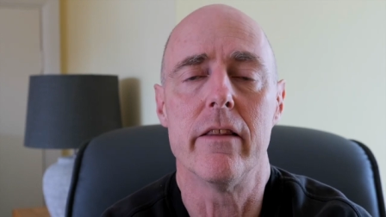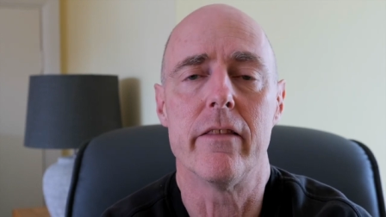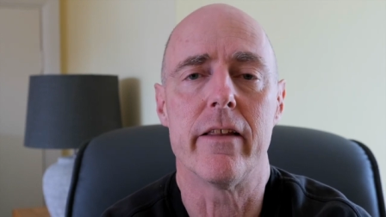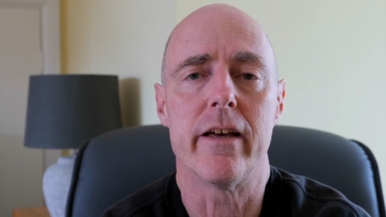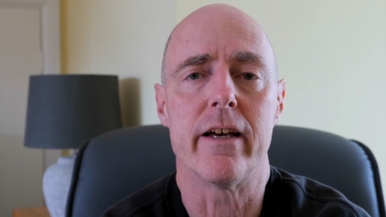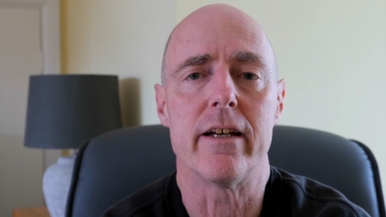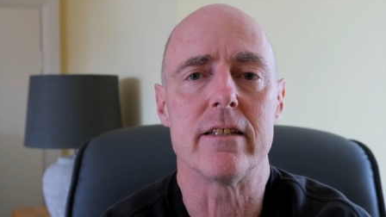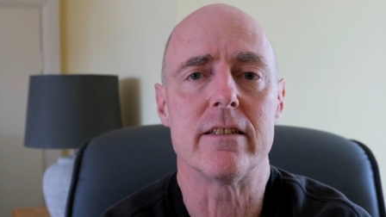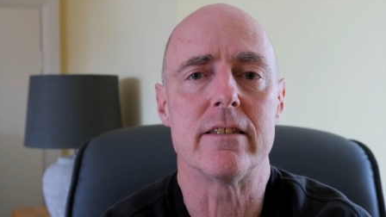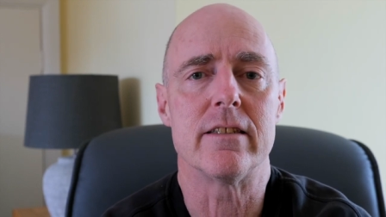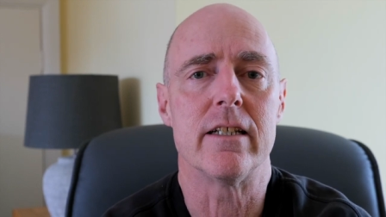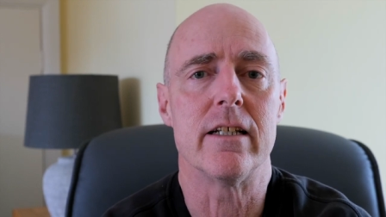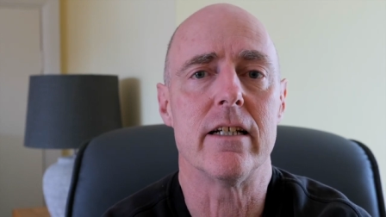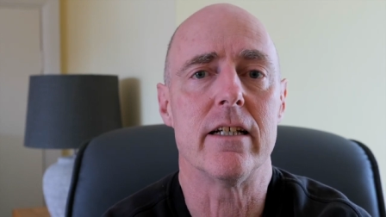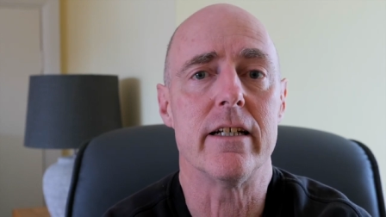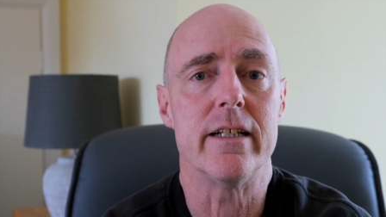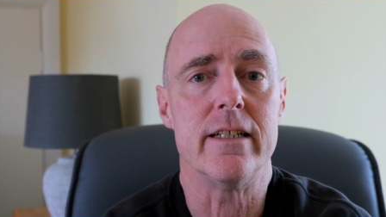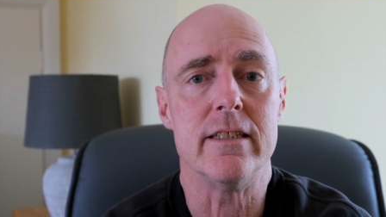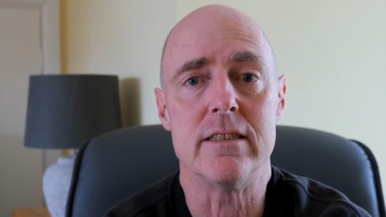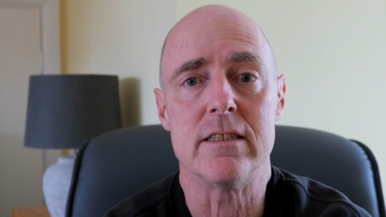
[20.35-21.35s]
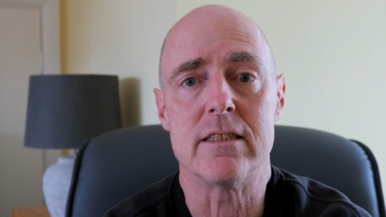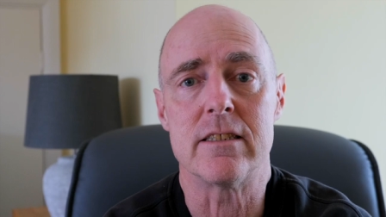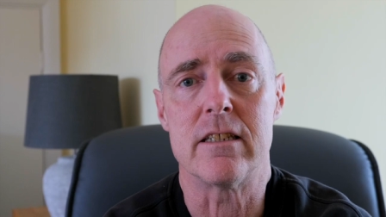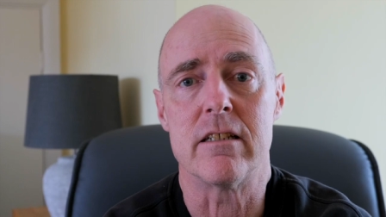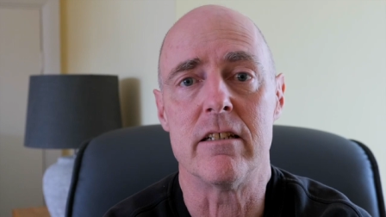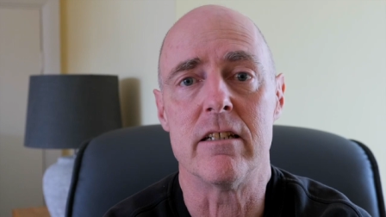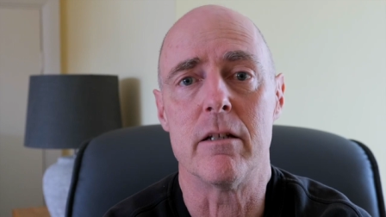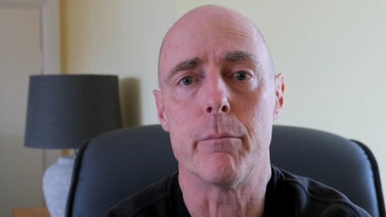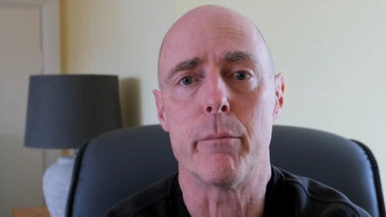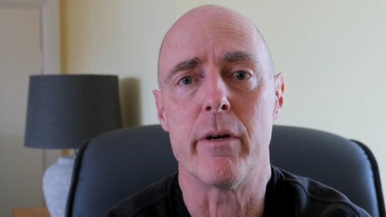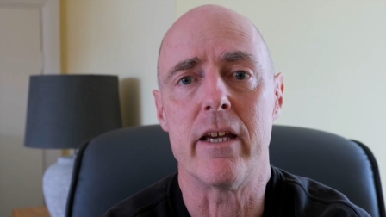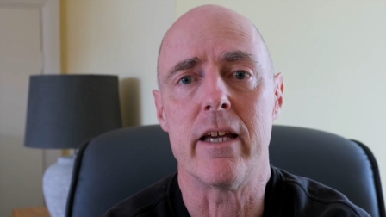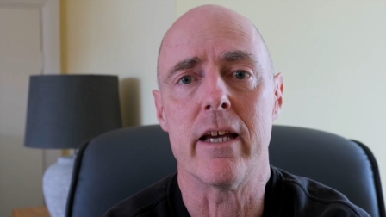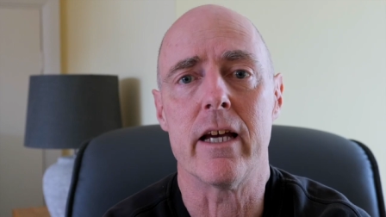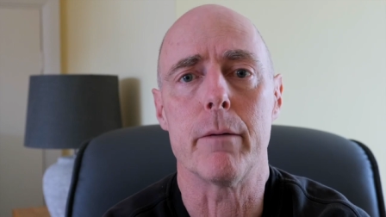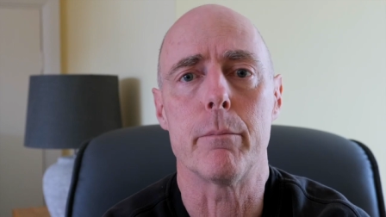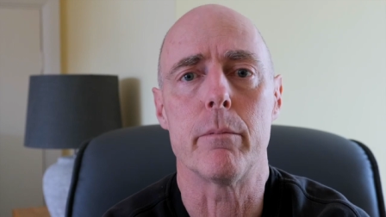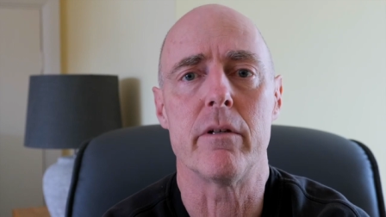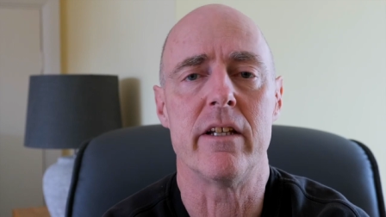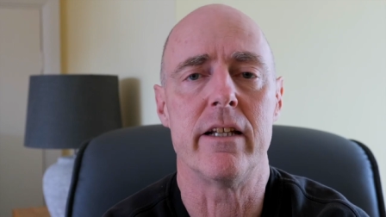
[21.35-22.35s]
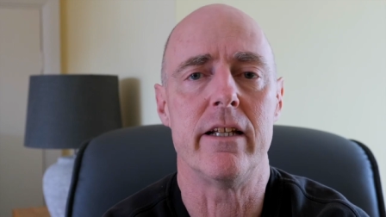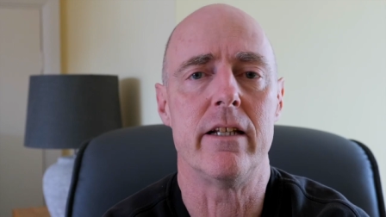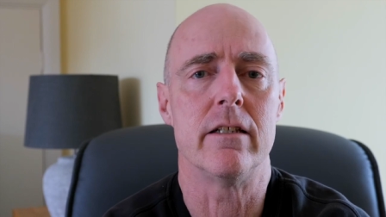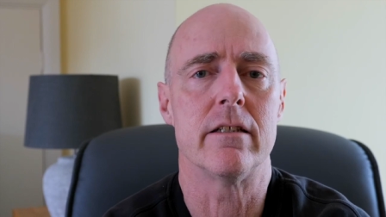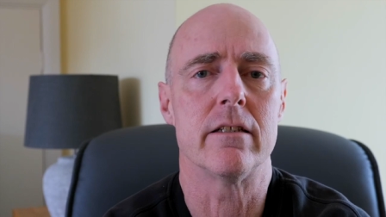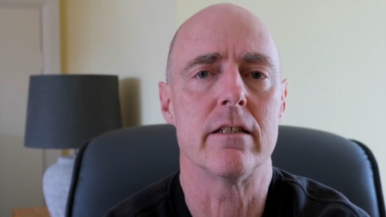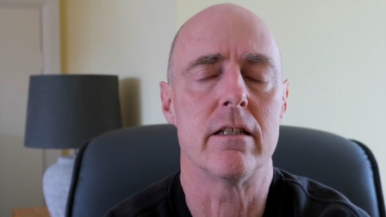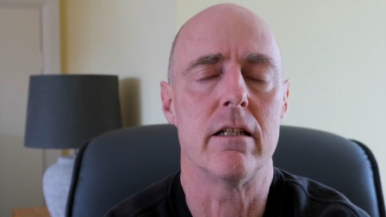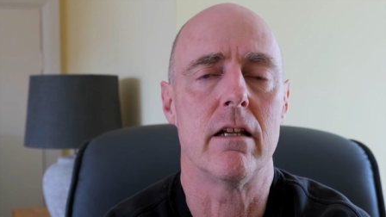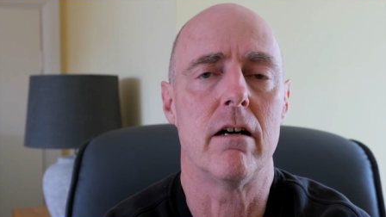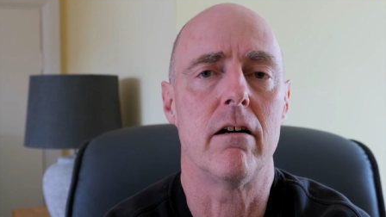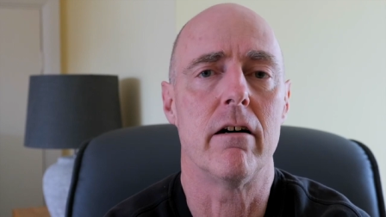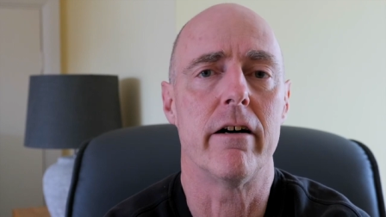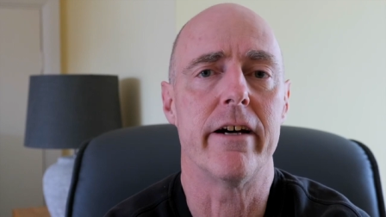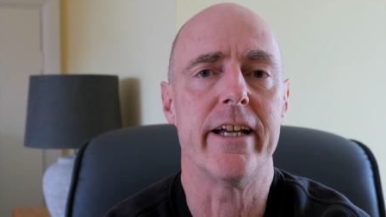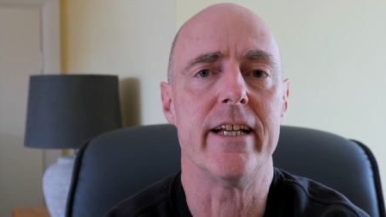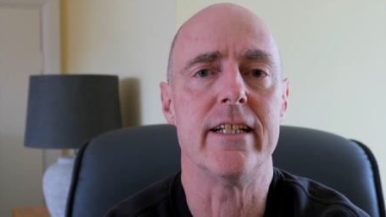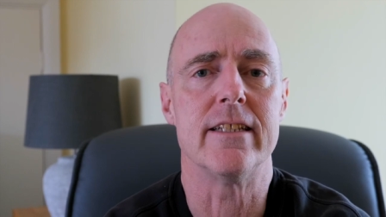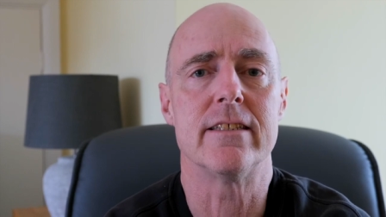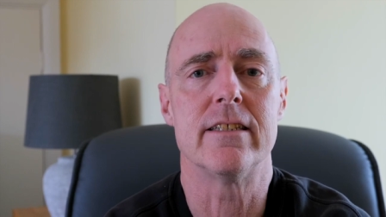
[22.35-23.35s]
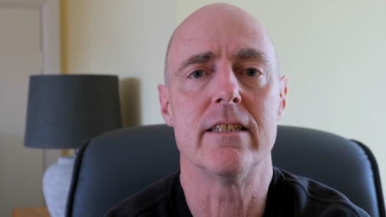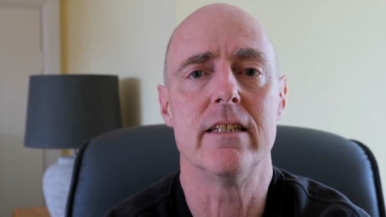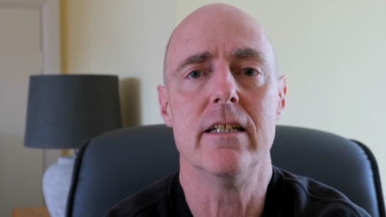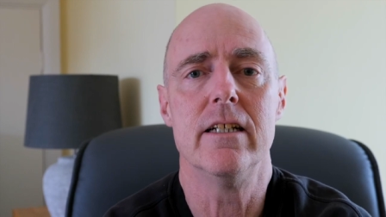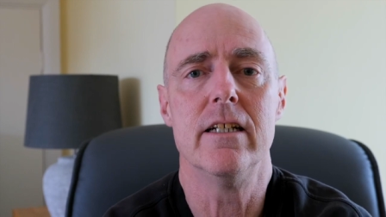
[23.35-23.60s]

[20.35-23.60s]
that is going to be happening tonight.